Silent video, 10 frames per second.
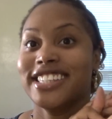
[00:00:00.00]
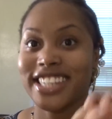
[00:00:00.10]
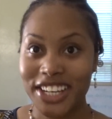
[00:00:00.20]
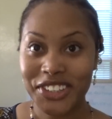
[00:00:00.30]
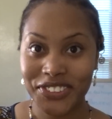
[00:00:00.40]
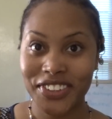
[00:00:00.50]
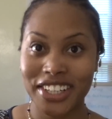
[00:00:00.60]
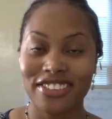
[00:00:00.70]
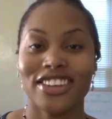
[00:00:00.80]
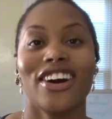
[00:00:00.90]
single
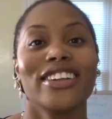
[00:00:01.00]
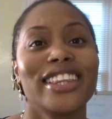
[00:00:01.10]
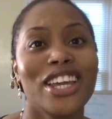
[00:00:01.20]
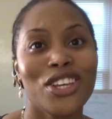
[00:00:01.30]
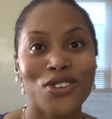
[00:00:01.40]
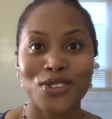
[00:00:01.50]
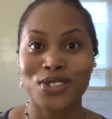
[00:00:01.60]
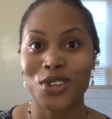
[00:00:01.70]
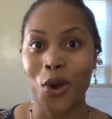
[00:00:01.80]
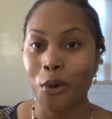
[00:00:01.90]
one of y'all. Thank you
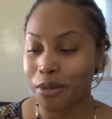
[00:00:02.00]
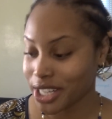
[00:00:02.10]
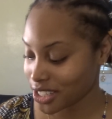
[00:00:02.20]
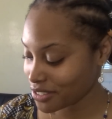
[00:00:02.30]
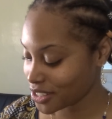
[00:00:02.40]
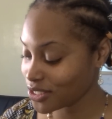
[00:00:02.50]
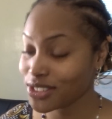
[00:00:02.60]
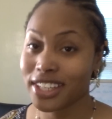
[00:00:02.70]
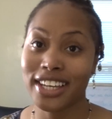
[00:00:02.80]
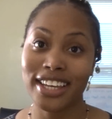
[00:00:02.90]
so much for
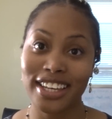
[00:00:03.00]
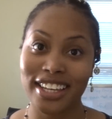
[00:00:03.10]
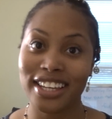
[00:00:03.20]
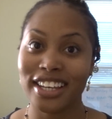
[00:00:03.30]
tuning in.